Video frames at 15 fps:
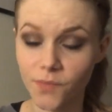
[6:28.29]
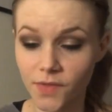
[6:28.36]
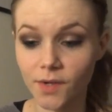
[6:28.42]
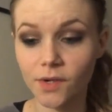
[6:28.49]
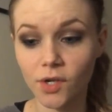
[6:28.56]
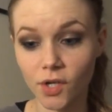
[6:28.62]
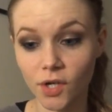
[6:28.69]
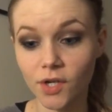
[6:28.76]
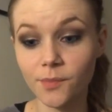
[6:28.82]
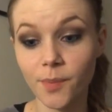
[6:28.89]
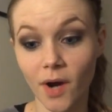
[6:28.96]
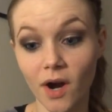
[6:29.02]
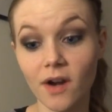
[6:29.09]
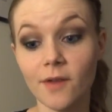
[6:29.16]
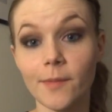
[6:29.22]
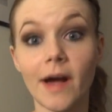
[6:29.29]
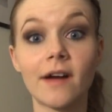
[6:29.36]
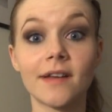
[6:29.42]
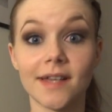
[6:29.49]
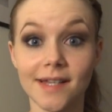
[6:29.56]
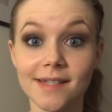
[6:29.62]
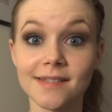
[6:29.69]
The good part
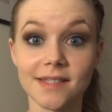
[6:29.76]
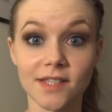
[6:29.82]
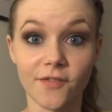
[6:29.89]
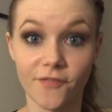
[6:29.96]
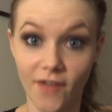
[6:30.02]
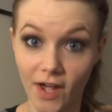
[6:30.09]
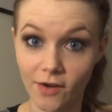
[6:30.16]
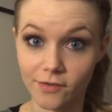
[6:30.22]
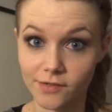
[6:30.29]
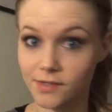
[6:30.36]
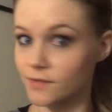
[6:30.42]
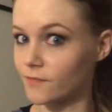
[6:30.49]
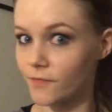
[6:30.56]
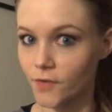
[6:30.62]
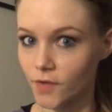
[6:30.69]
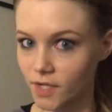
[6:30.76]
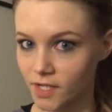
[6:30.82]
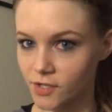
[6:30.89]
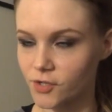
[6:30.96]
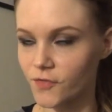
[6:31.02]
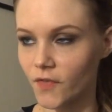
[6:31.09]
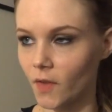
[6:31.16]
about it is the found
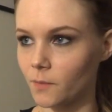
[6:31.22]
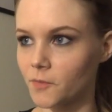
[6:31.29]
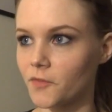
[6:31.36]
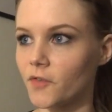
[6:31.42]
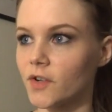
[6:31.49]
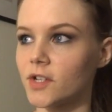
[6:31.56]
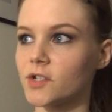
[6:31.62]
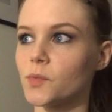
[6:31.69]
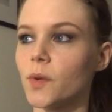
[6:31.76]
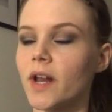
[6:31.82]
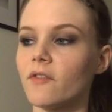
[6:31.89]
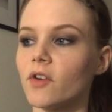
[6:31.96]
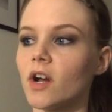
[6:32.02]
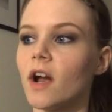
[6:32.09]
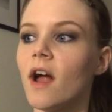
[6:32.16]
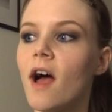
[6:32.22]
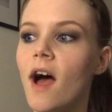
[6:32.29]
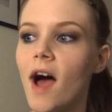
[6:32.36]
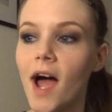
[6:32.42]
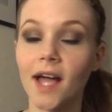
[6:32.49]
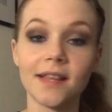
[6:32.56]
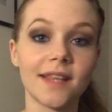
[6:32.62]
footage, filmed footage, whatever.
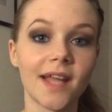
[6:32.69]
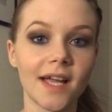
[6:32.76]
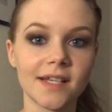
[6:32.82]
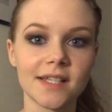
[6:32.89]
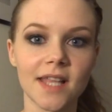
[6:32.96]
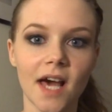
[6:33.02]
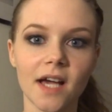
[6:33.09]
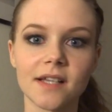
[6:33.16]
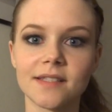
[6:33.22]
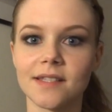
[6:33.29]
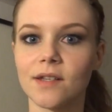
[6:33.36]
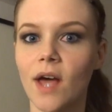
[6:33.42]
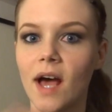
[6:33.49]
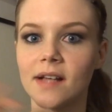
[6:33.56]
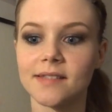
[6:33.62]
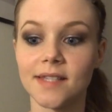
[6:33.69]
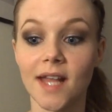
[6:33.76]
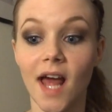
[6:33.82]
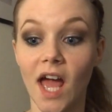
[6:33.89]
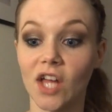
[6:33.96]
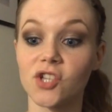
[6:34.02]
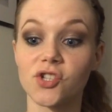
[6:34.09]
I liked that because it adds an
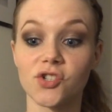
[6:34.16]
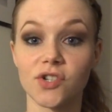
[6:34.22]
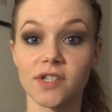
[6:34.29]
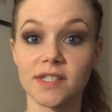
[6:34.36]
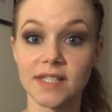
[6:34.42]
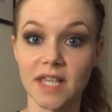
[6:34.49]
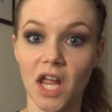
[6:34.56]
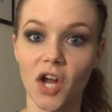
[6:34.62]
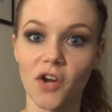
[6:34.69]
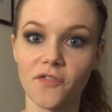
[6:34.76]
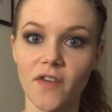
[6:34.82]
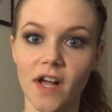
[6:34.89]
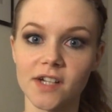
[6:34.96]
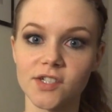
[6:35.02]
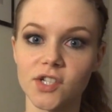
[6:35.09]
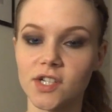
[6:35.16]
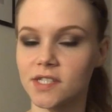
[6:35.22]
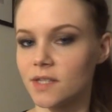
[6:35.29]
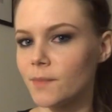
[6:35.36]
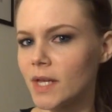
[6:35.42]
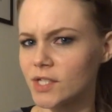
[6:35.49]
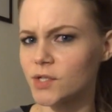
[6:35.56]
extra scare factor
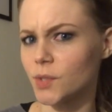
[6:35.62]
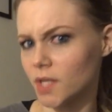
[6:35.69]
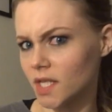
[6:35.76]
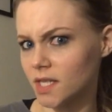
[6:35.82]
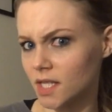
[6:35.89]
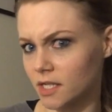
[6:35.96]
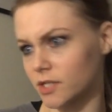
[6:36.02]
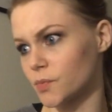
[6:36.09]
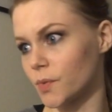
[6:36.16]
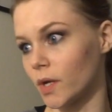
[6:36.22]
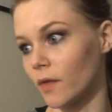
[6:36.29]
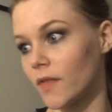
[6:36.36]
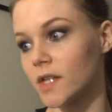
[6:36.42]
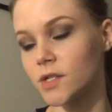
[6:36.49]
because it makes you think that it's real.